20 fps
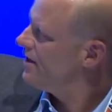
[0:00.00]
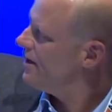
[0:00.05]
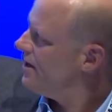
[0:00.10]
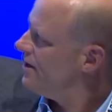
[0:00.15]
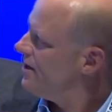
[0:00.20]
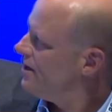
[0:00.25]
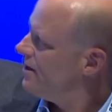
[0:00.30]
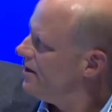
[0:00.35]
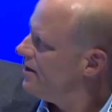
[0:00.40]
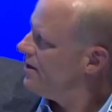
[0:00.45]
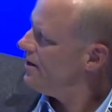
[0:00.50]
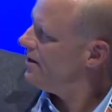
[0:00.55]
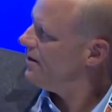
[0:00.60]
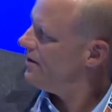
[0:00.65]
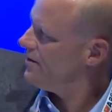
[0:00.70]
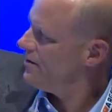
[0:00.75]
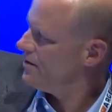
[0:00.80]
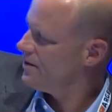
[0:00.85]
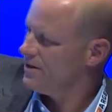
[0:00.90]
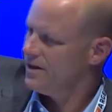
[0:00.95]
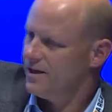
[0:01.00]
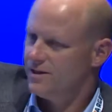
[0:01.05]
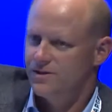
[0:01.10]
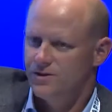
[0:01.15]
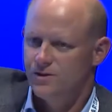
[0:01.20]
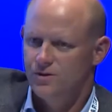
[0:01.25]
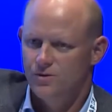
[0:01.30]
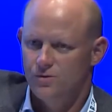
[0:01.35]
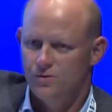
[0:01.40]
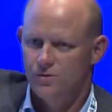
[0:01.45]
are
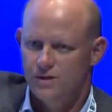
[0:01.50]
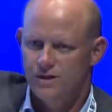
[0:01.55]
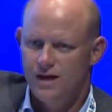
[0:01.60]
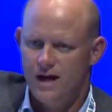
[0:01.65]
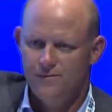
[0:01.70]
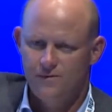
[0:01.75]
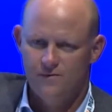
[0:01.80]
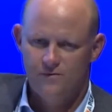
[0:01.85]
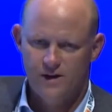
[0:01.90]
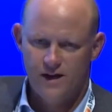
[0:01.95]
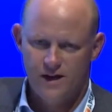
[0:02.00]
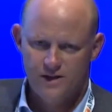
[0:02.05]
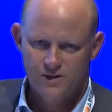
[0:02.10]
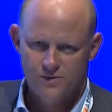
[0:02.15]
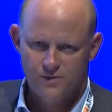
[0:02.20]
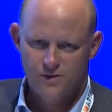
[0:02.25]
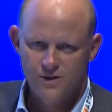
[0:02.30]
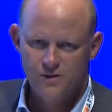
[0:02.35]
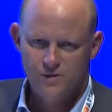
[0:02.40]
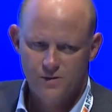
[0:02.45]
connected to a top-of-rack switch,